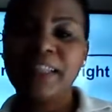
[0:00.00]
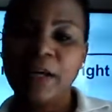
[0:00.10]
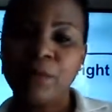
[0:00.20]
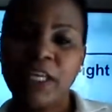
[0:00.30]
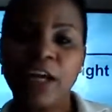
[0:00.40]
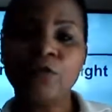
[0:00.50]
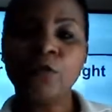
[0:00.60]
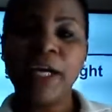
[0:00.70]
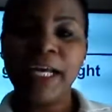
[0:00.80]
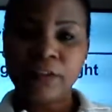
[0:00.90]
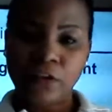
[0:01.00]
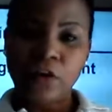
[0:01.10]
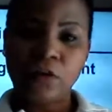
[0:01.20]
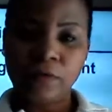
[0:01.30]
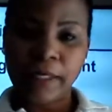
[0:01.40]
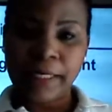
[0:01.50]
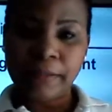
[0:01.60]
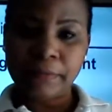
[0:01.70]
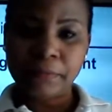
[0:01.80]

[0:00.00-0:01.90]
then we can raise your grade.